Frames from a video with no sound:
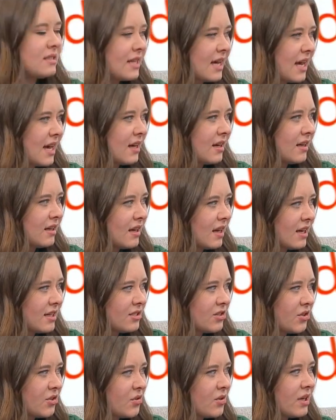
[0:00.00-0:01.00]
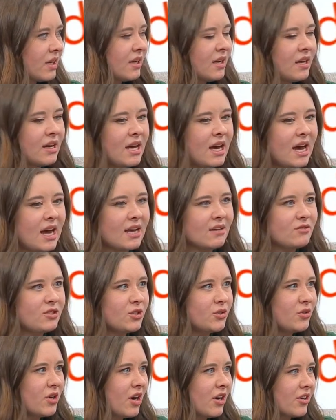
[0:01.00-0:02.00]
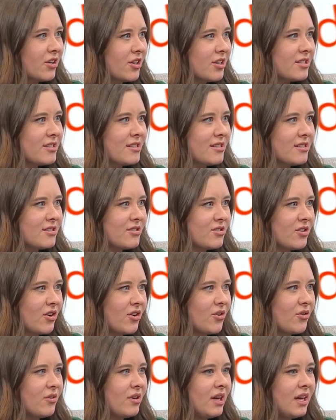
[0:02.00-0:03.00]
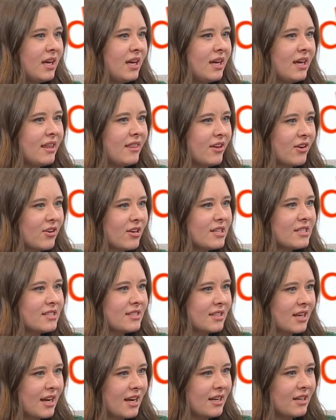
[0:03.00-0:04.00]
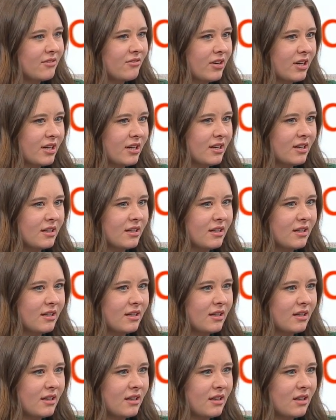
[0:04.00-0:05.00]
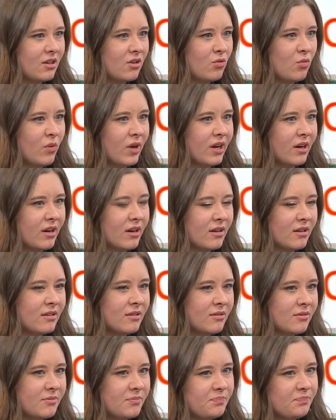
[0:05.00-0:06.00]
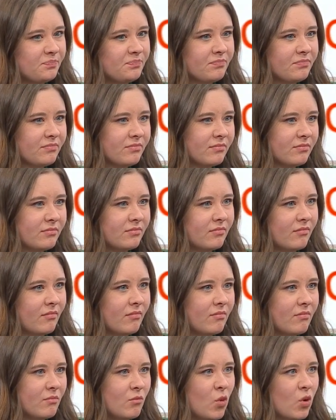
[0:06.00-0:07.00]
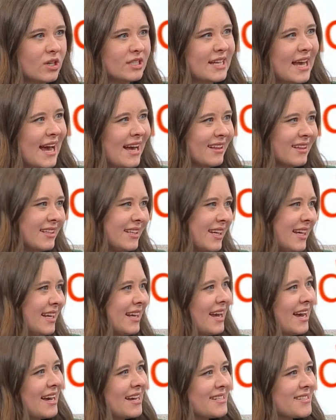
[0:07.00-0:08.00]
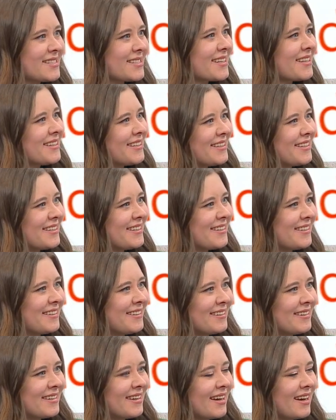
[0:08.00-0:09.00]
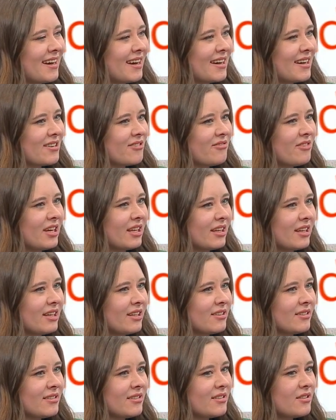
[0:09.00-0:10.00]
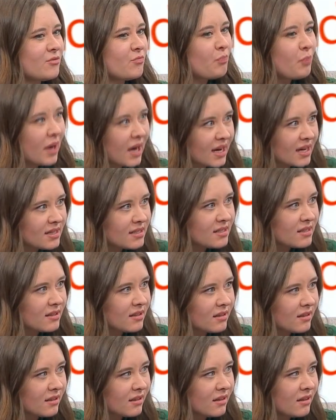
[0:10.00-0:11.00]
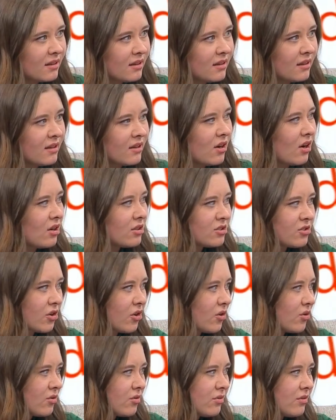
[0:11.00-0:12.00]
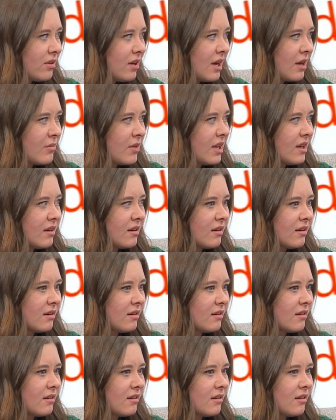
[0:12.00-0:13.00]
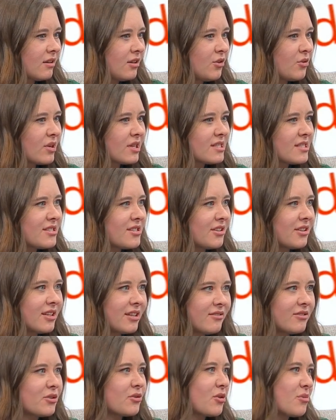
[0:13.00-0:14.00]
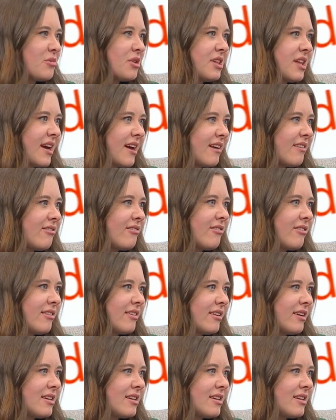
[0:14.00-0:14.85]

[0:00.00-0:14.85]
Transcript: Dad and I do, and I have two daughters, and so there is kind of a weird mortality-esque uh, feeling. But also, I mean, you can still live a normal life.